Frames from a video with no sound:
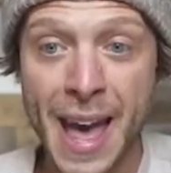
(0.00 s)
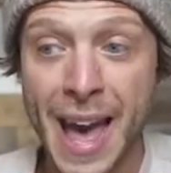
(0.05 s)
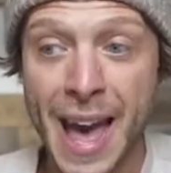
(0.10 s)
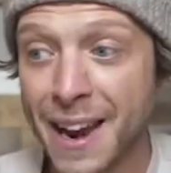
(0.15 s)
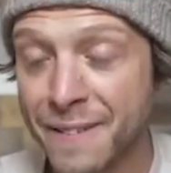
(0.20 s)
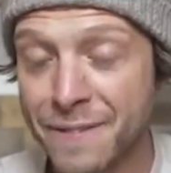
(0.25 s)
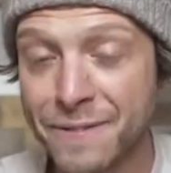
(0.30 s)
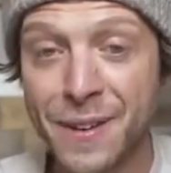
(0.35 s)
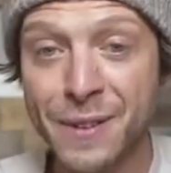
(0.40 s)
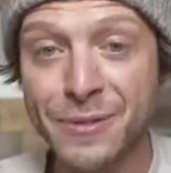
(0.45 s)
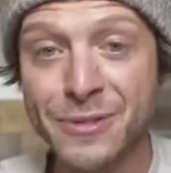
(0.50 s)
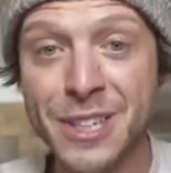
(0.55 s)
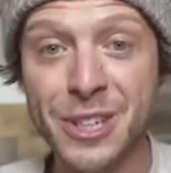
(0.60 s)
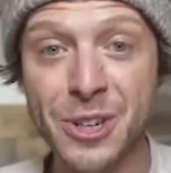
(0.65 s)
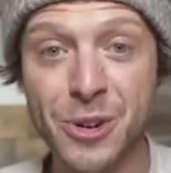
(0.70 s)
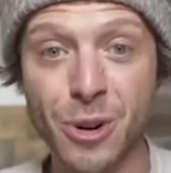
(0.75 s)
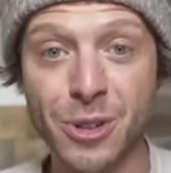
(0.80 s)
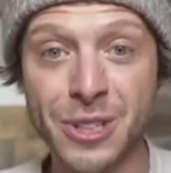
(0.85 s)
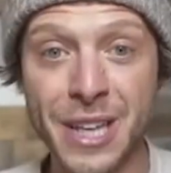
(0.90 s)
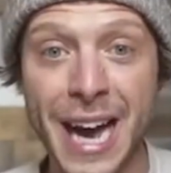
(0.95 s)
and a
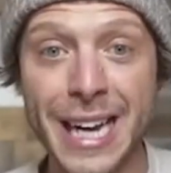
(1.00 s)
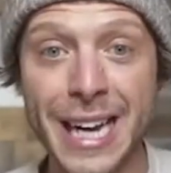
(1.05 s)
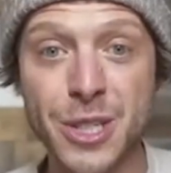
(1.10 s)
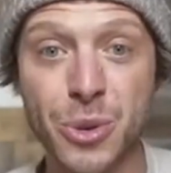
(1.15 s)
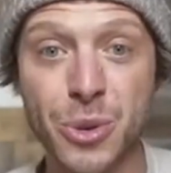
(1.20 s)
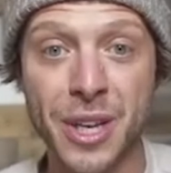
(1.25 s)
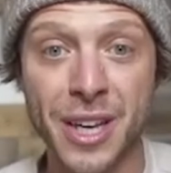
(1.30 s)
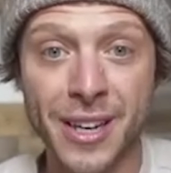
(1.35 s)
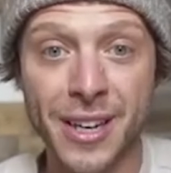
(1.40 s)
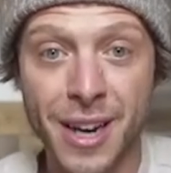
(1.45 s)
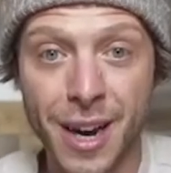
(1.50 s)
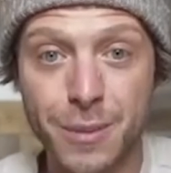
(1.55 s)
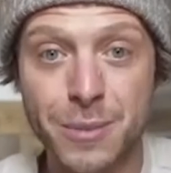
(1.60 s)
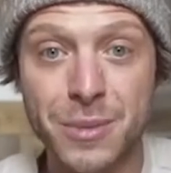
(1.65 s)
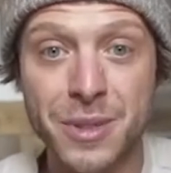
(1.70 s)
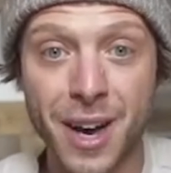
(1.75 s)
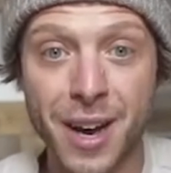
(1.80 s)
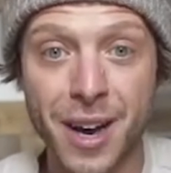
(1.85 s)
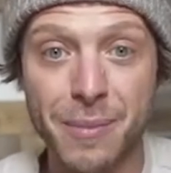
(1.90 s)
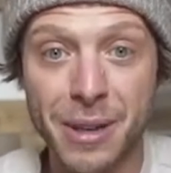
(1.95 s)
15 year old high kid
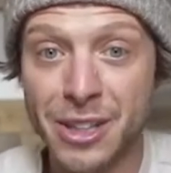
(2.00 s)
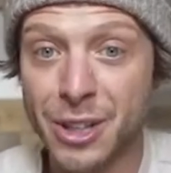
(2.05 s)
comes up,